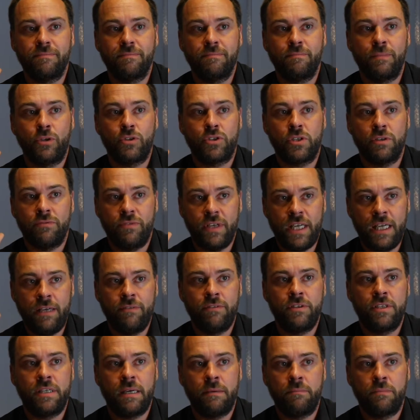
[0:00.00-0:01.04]
because you have
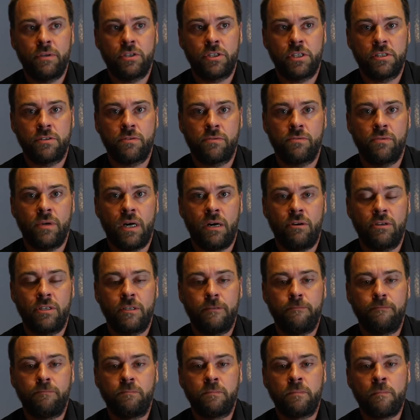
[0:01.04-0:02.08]
even temperatures throughout.
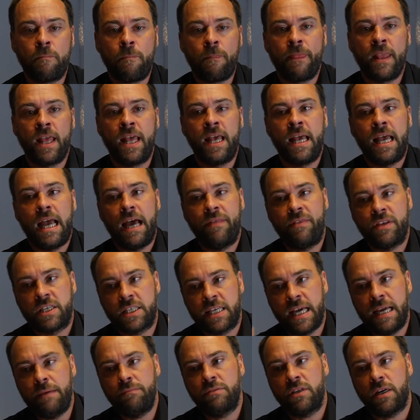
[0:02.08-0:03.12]
At the
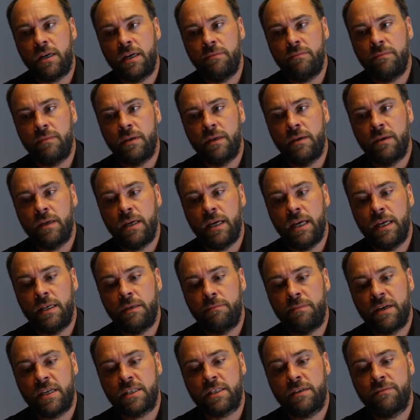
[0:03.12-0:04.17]
same time, in a
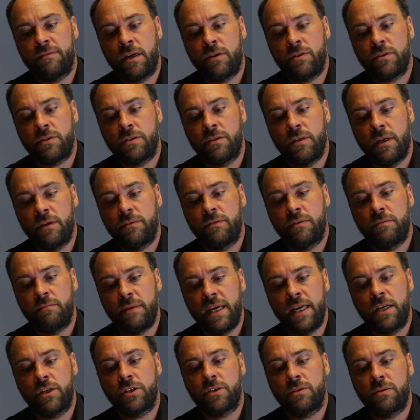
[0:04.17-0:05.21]
Passivhaus, you have to
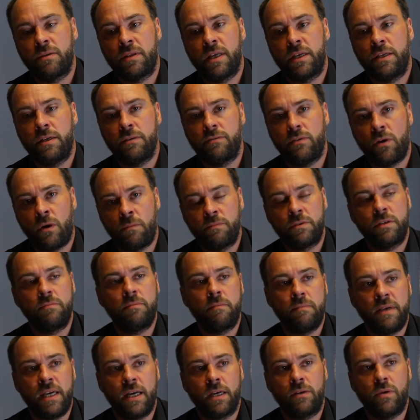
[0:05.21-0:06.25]
make sure that you have
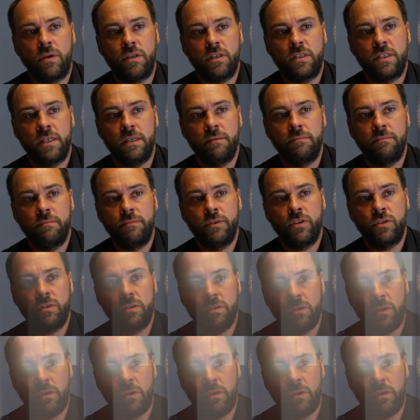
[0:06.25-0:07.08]
optimum air quality. You're